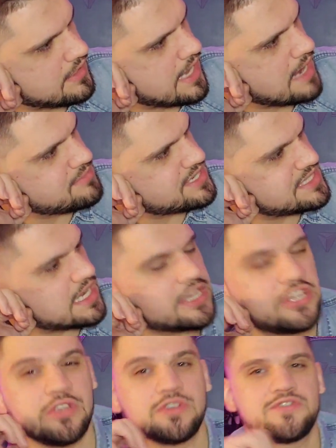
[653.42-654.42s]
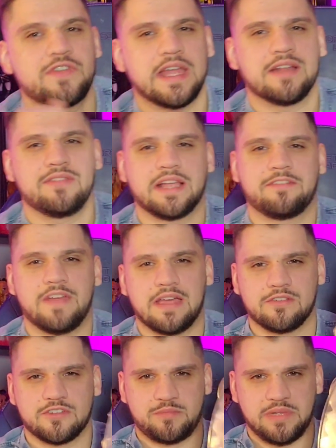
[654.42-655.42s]
I'm just not a huge fan of like
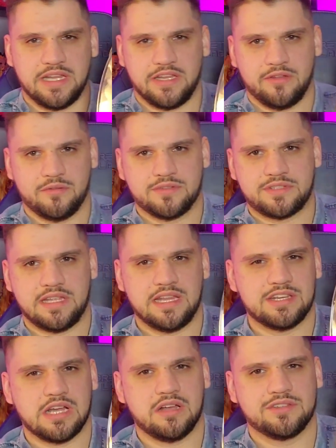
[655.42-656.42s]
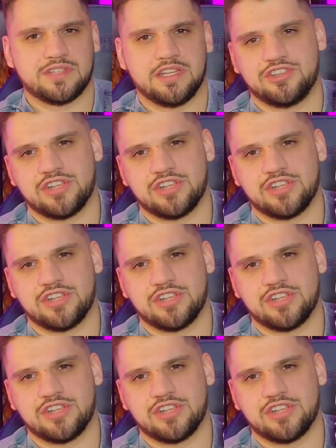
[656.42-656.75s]
feathers being used in dolls in